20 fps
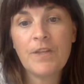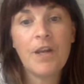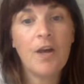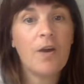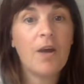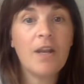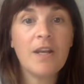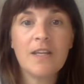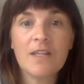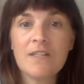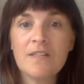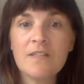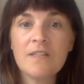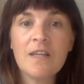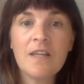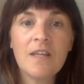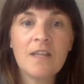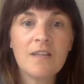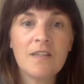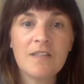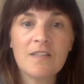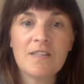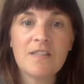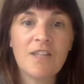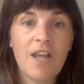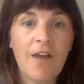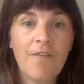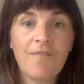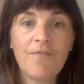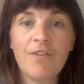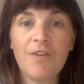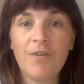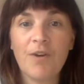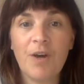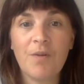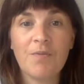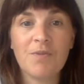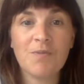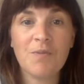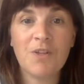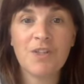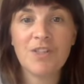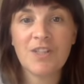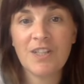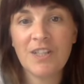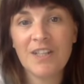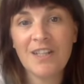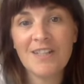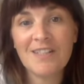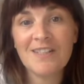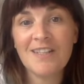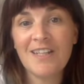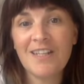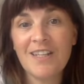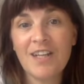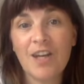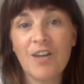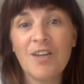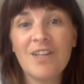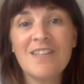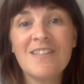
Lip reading: And this chef that I was watching in Italy,